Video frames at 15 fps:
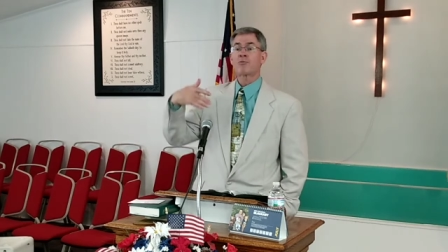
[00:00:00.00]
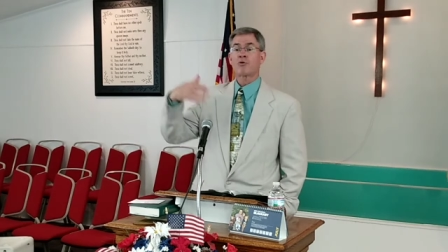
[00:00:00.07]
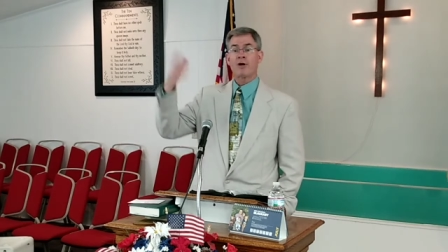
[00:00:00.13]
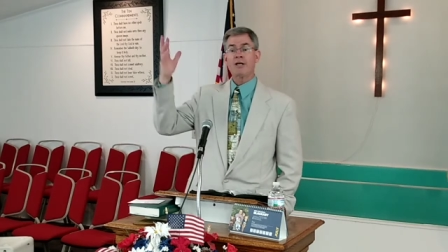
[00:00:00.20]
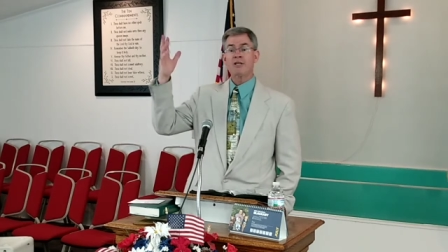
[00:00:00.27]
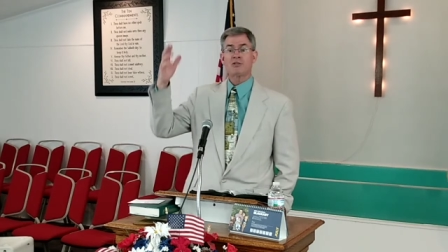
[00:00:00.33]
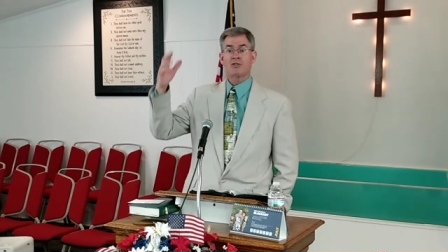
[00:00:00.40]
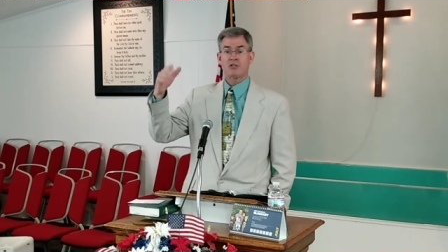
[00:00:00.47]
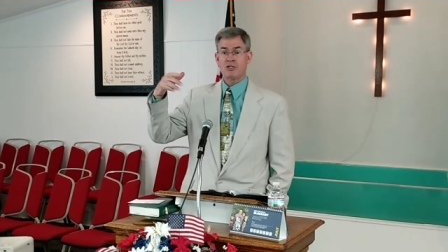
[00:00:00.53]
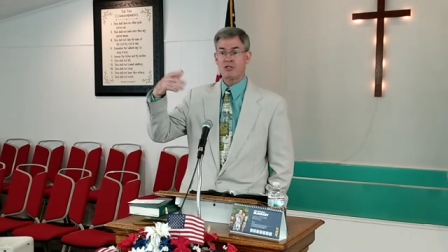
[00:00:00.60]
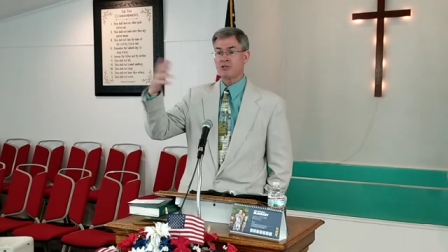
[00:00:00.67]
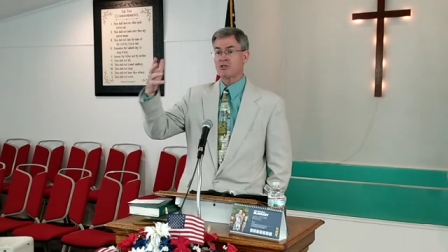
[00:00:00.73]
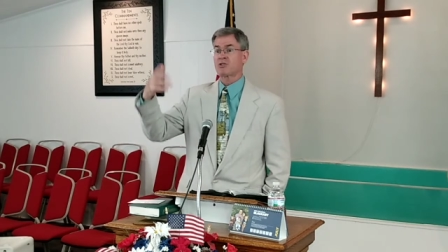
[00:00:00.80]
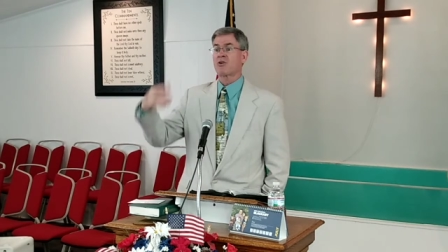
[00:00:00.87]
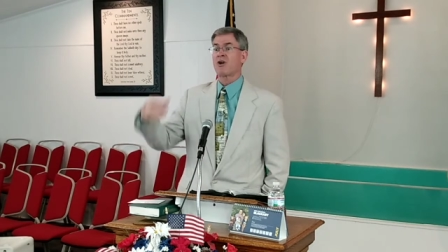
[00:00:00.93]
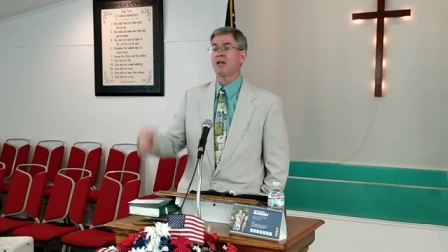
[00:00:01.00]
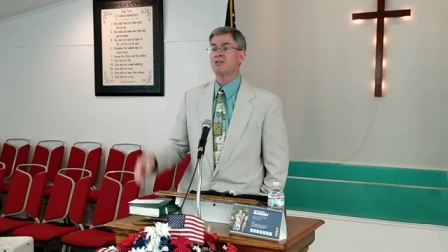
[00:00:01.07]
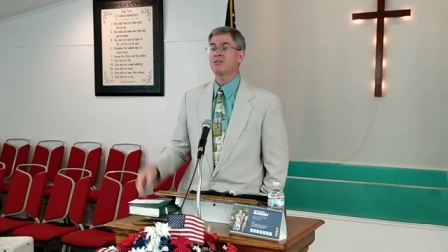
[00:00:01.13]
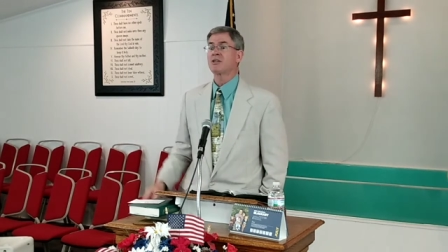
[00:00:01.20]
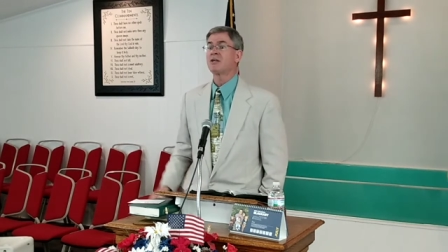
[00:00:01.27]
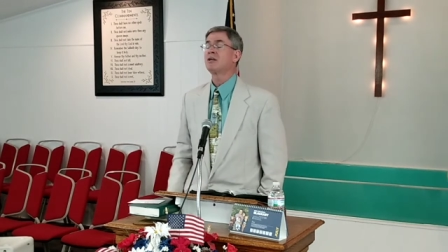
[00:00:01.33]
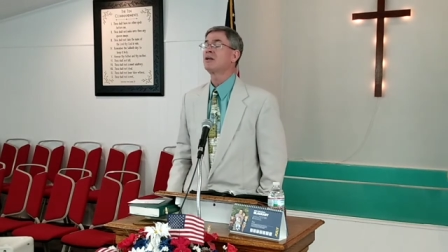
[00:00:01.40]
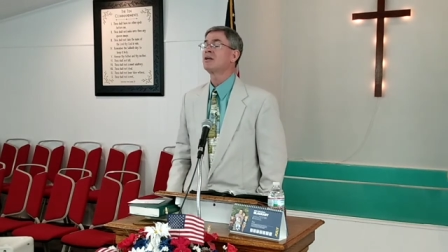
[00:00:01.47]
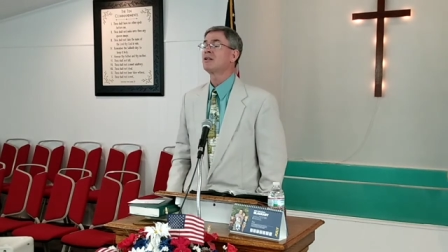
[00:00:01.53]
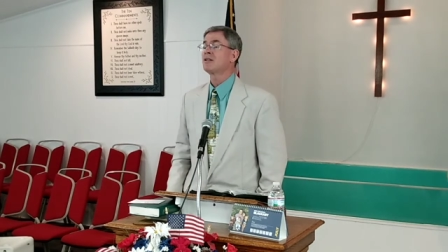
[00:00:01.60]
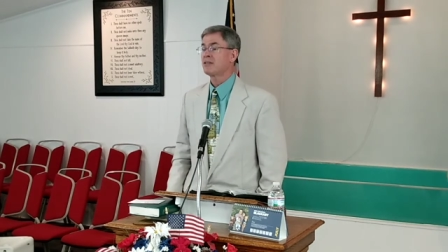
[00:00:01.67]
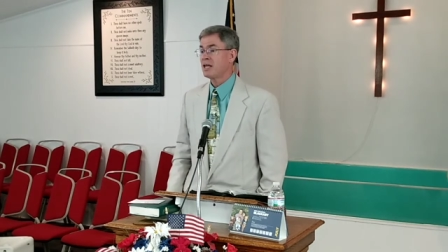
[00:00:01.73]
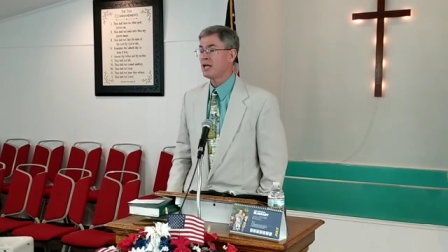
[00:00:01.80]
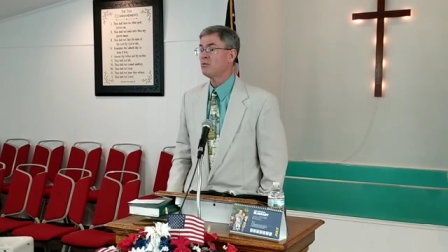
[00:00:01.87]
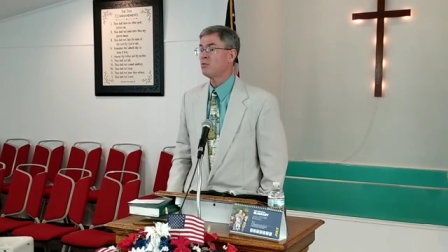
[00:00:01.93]
praising Jesus Christ,
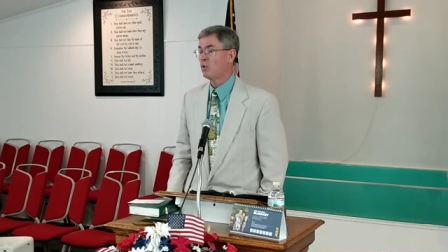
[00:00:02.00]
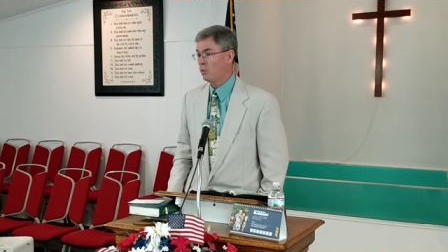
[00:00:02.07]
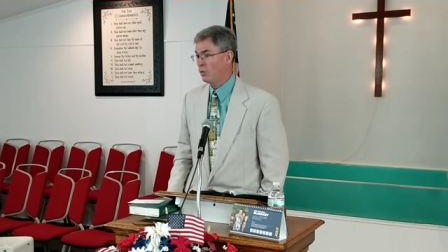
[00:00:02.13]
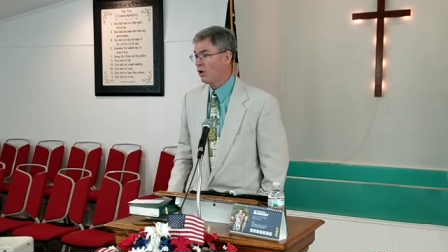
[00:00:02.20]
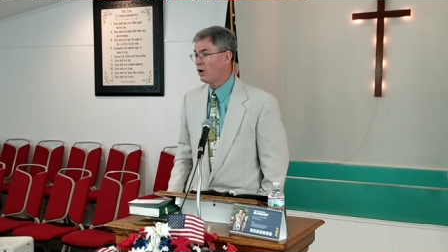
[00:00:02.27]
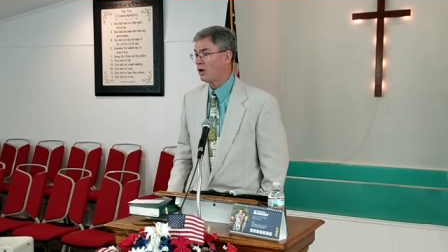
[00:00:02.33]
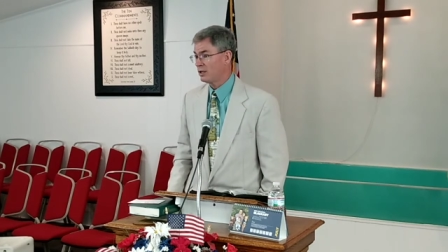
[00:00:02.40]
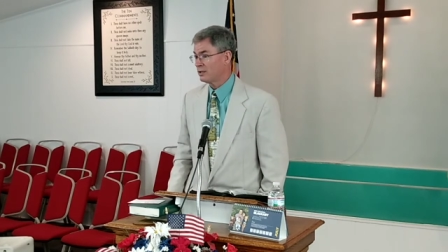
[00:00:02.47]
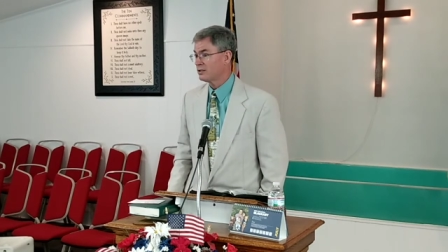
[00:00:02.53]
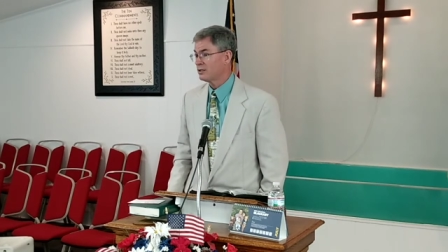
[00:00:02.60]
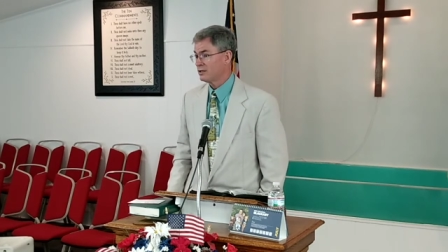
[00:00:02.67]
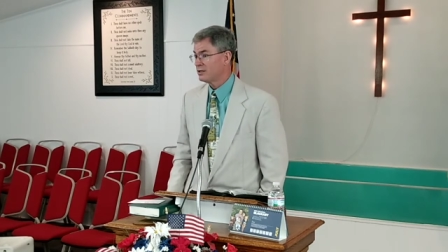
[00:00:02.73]
they will want